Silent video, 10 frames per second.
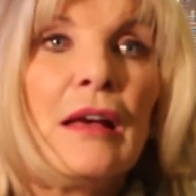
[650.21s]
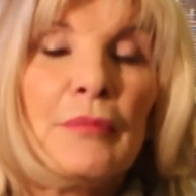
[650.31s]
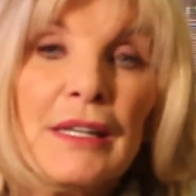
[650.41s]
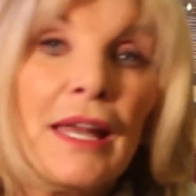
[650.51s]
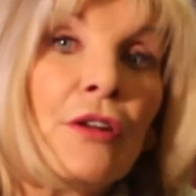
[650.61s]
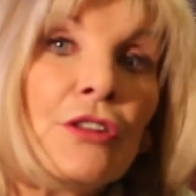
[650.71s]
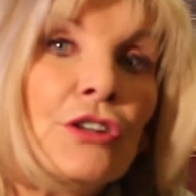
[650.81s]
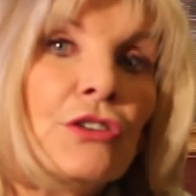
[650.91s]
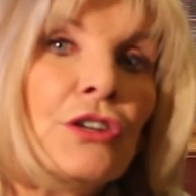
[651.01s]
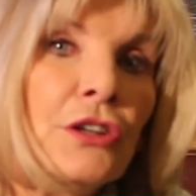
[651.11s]
But now that
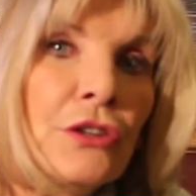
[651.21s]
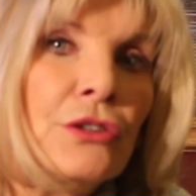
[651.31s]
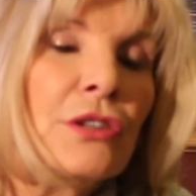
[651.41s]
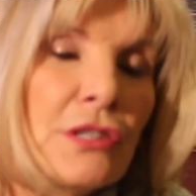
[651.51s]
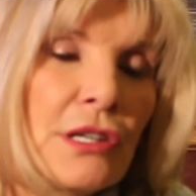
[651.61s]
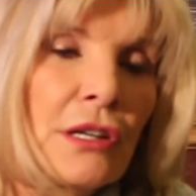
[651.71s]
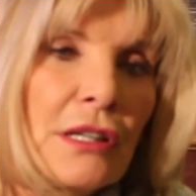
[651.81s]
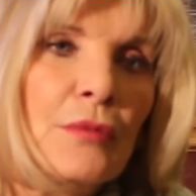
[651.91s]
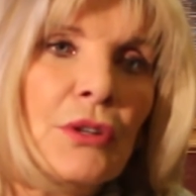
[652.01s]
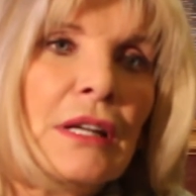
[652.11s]
you're here, you can start
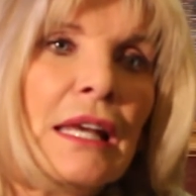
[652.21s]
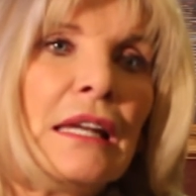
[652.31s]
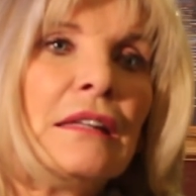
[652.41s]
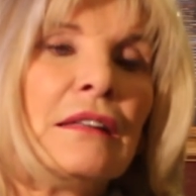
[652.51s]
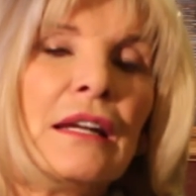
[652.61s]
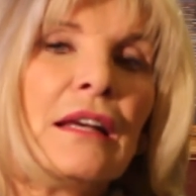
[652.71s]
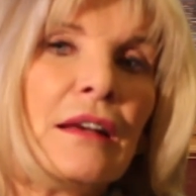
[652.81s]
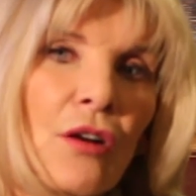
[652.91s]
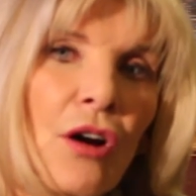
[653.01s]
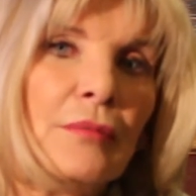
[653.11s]
communicating that it
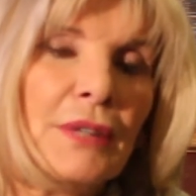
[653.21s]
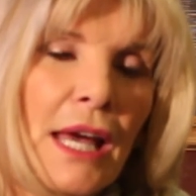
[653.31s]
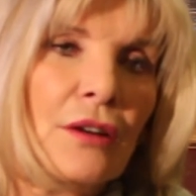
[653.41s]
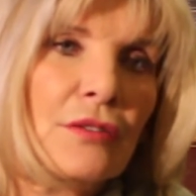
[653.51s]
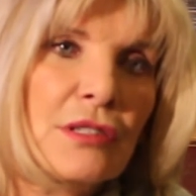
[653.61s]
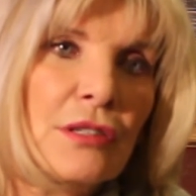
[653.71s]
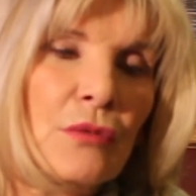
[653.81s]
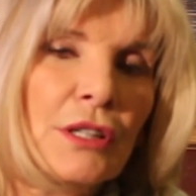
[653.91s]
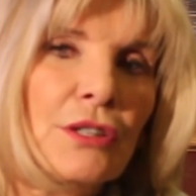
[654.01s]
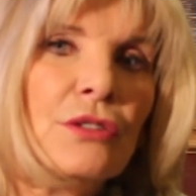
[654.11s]
can calm down. So you
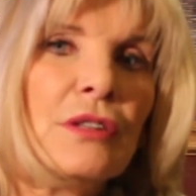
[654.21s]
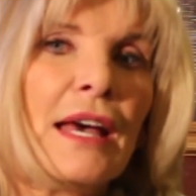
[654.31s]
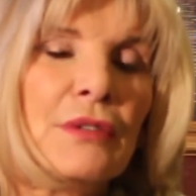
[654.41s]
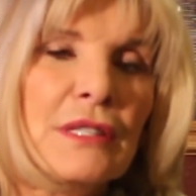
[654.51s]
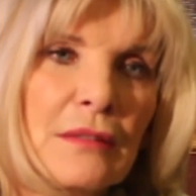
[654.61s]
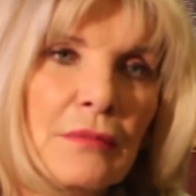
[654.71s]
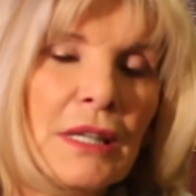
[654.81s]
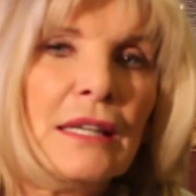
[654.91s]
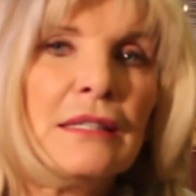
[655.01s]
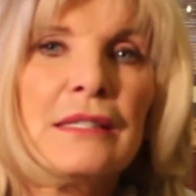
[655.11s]
want to do that with some
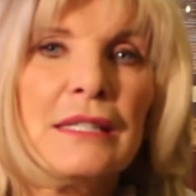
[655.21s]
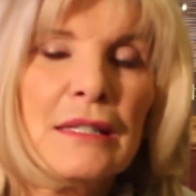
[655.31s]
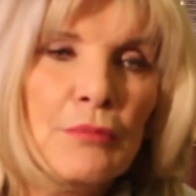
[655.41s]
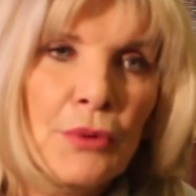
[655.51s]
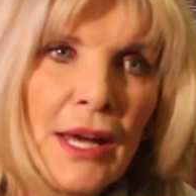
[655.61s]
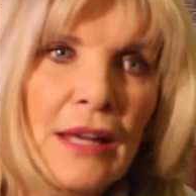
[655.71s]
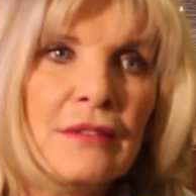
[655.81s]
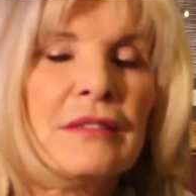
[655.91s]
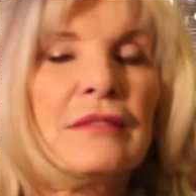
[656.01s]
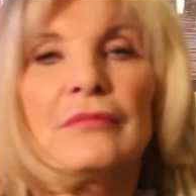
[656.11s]
nice deep
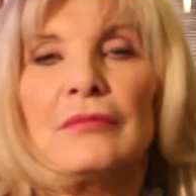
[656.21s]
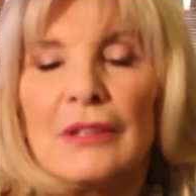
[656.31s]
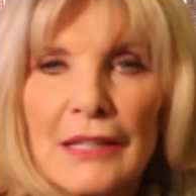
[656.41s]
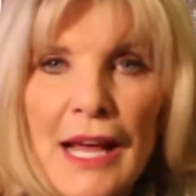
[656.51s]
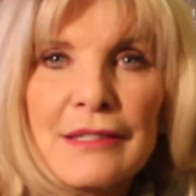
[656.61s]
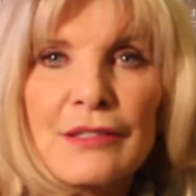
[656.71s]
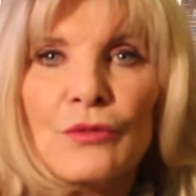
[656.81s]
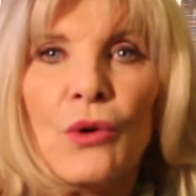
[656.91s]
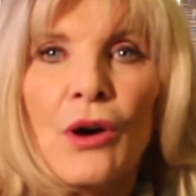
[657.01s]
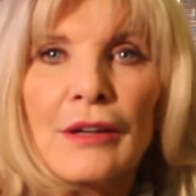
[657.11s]
breaths, glass of
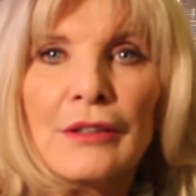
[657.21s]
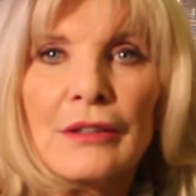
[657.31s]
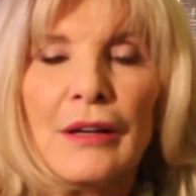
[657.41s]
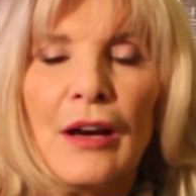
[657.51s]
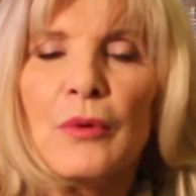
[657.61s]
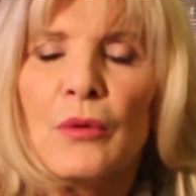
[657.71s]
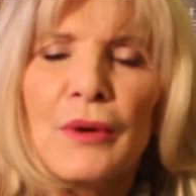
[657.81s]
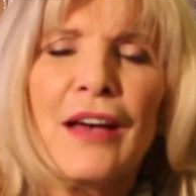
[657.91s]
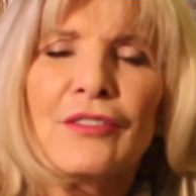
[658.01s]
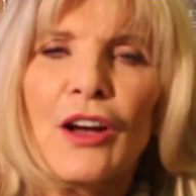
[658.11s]
water. How about
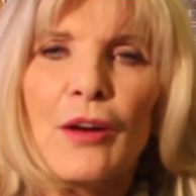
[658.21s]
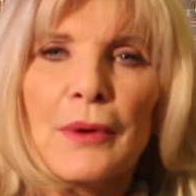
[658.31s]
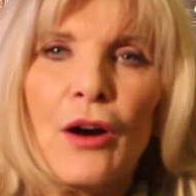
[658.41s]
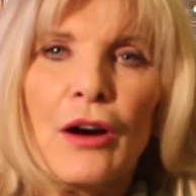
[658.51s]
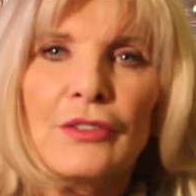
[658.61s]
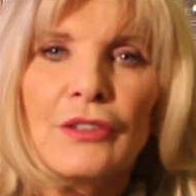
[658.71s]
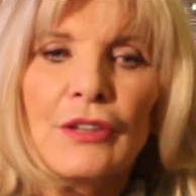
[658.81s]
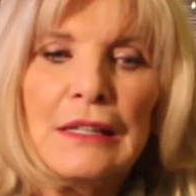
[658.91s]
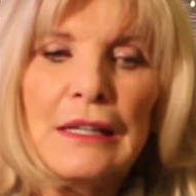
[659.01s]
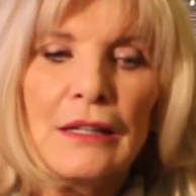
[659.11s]
we have a cup of coffee
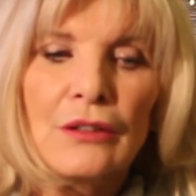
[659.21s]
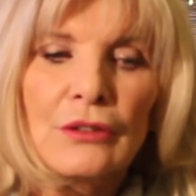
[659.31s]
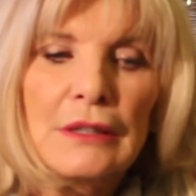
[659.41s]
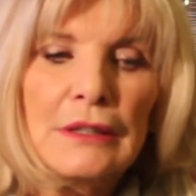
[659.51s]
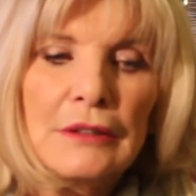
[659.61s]
right now?